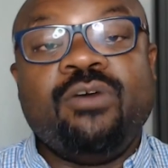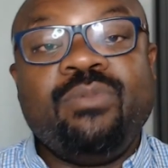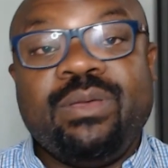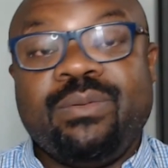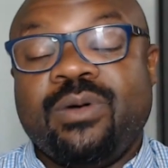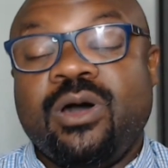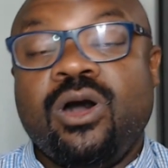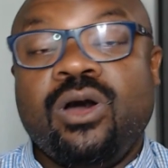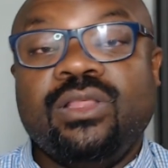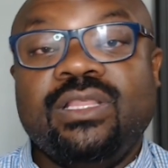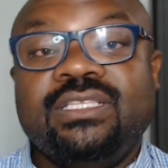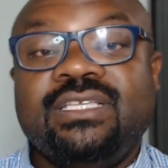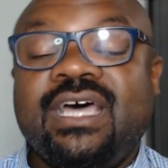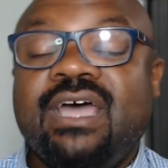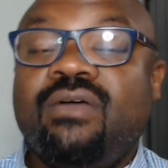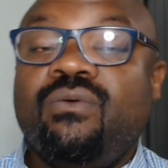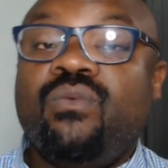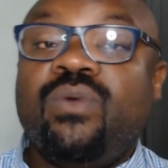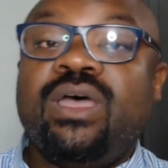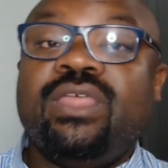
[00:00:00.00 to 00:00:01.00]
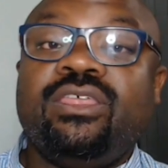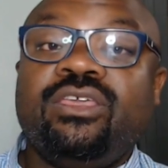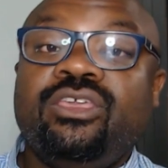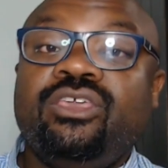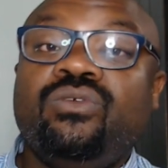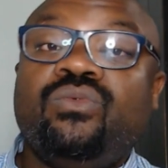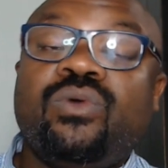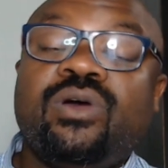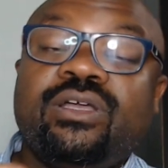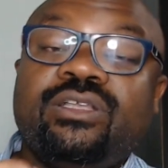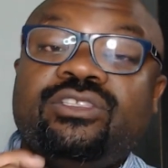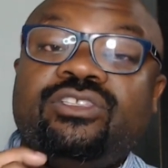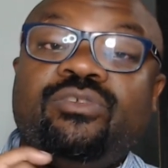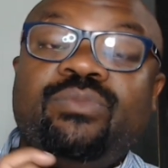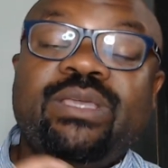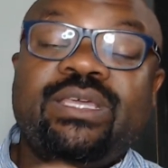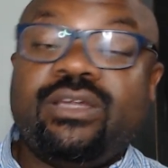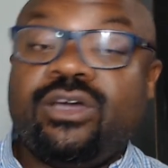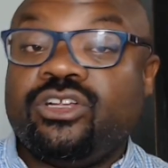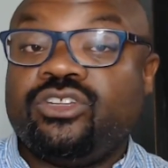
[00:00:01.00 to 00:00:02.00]
people all the time whether you want to be
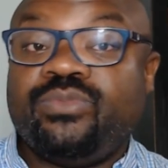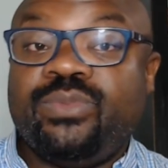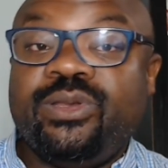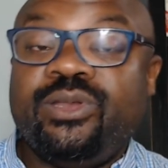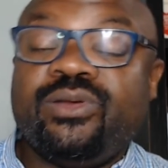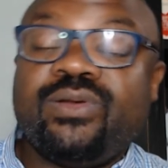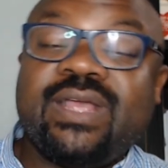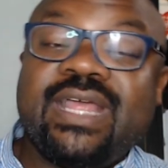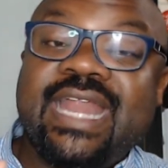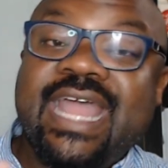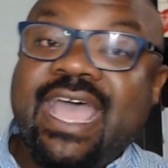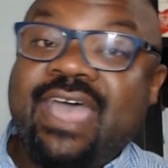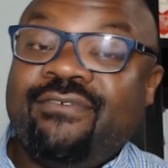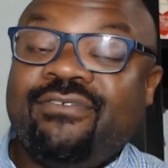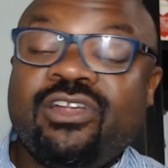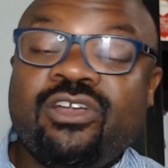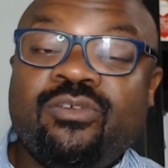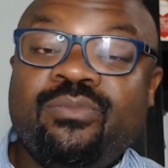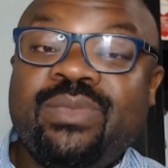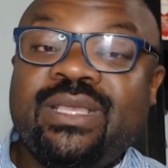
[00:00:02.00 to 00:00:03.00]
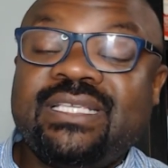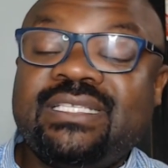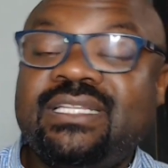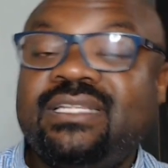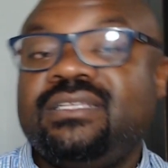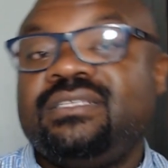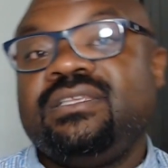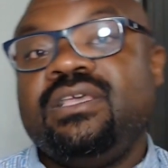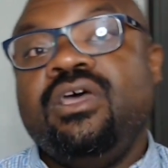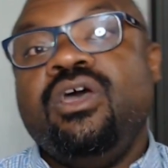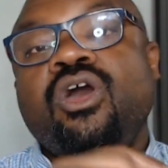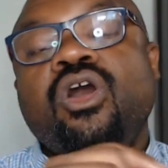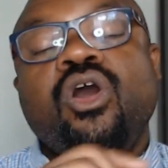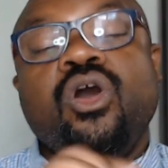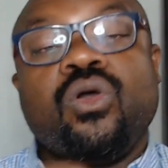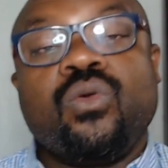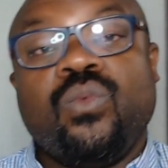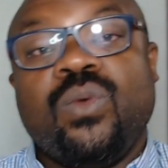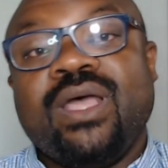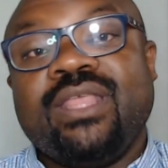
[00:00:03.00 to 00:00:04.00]
an entrepreneur and have your own business,
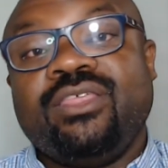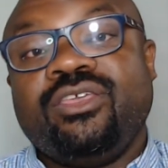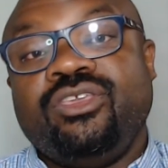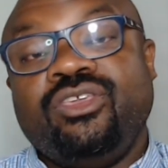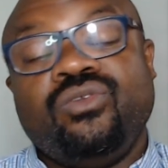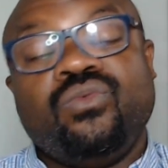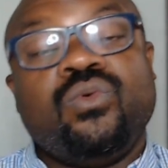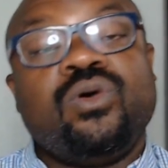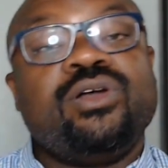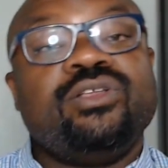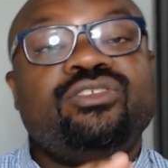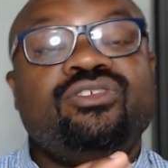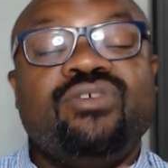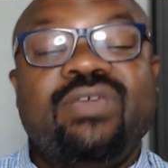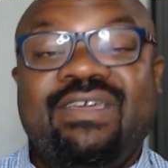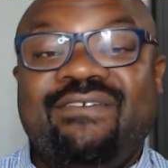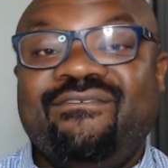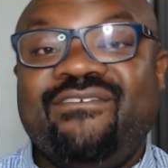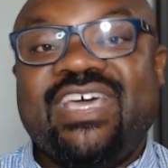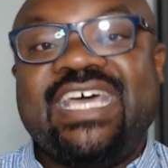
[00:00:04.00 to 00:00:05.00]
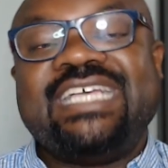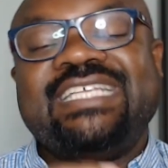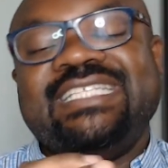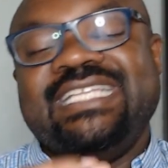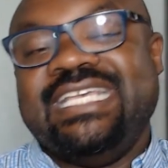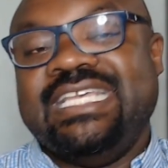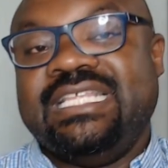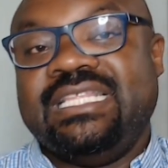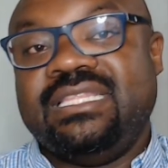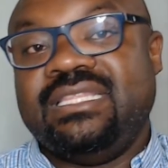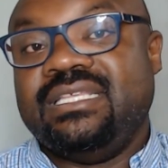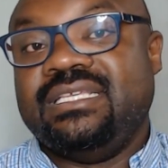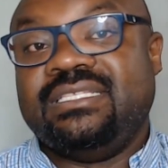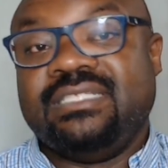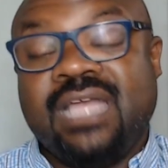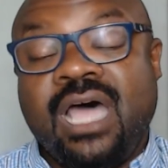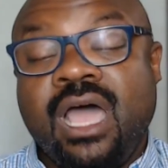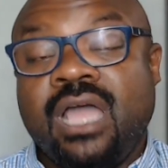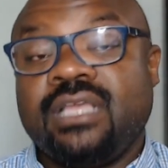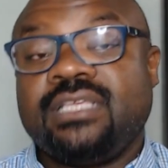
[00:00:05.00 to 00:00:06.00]
or whether you want to invest in the
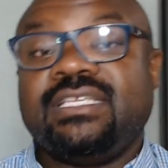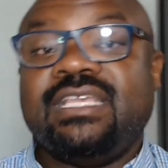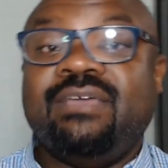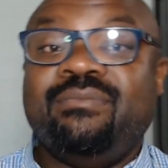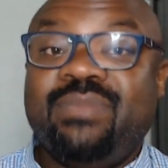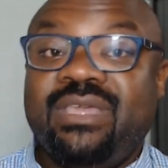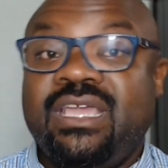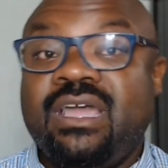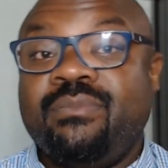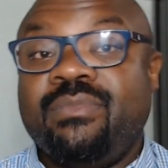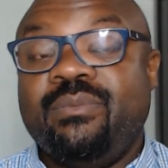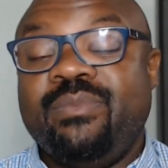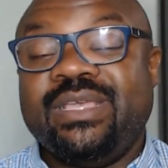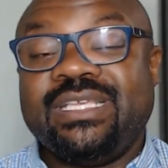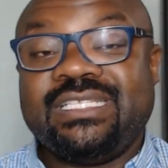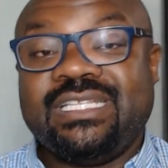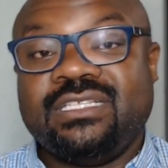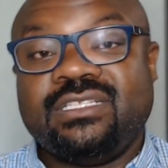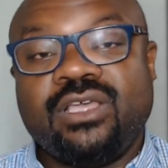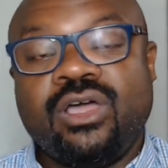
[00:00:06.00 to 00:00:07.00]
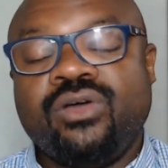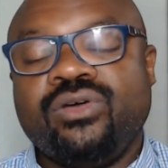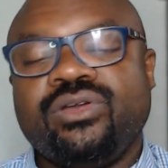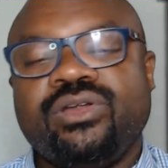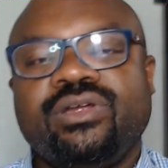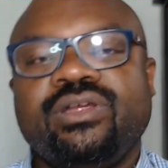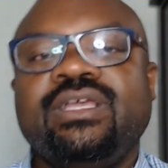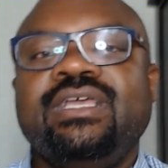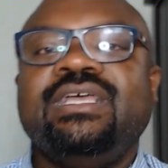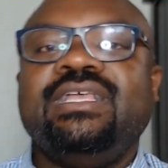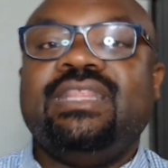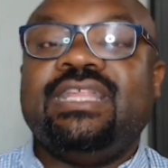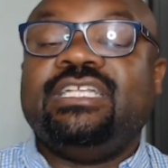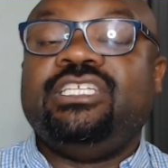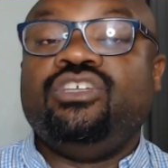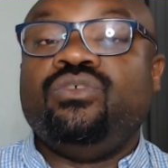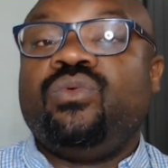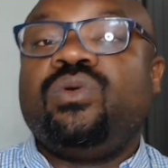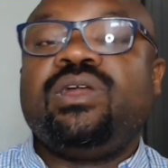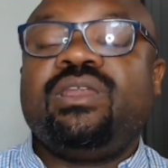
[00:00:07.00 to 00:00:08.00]
stocks and become a business owner, that
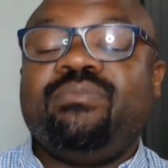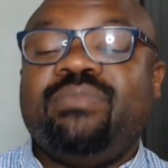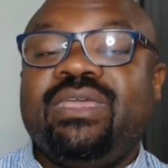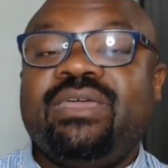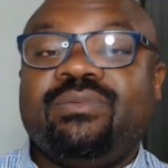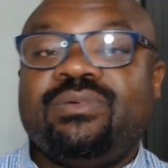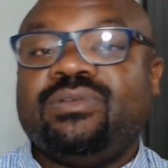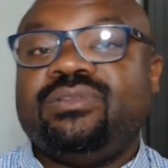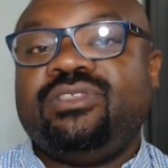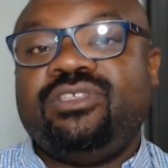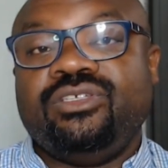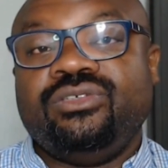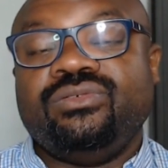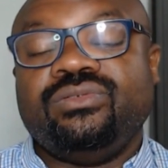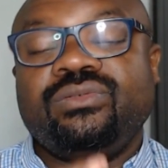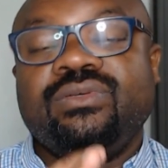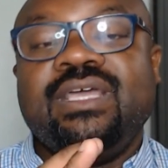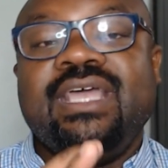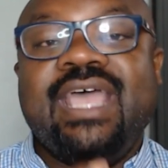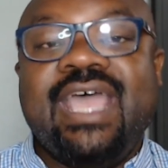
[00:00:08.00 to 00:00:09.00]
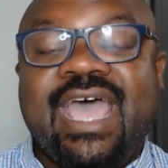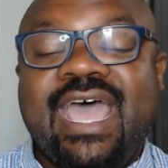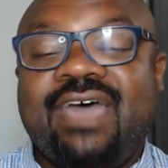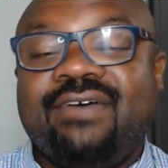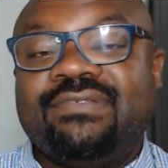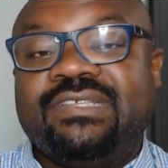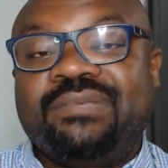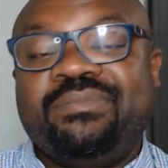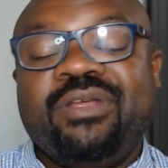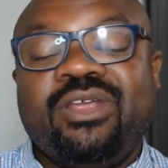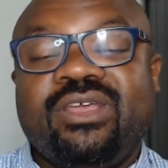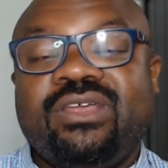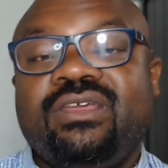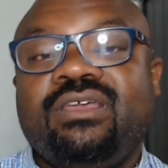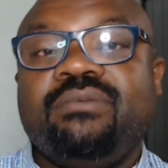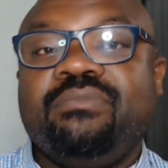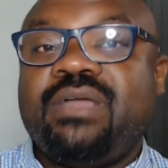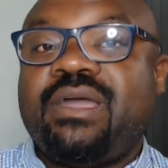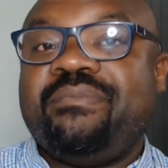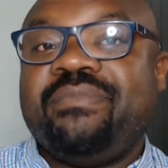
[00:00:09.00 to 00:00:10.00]
you want to be able to have some of your
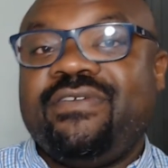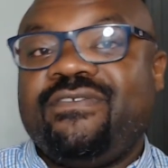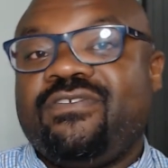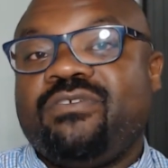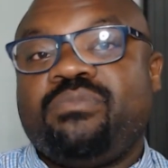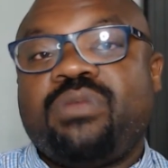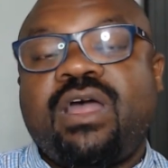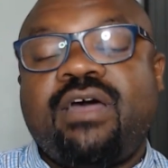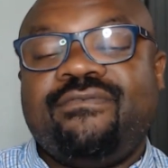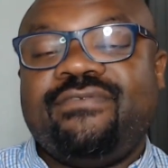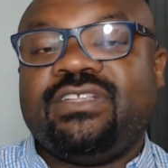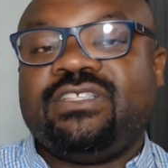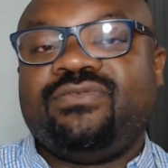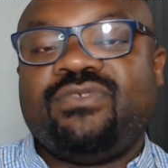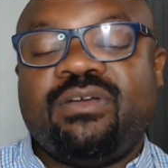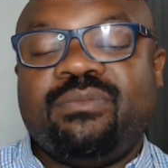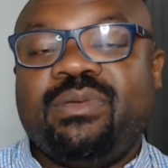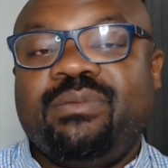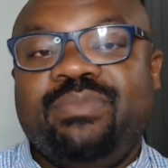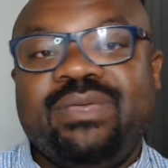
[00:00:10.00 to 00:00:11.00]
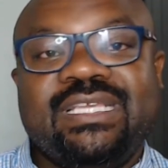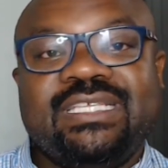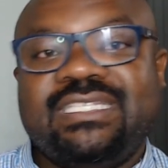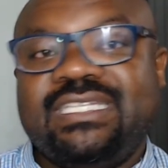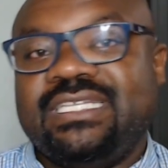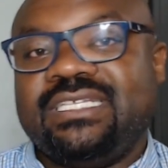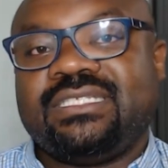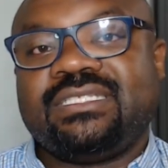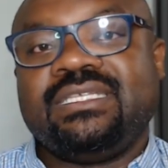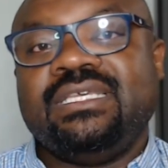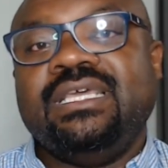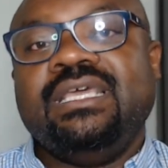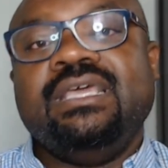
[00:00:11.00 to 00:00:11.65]
income coming from profits from a business.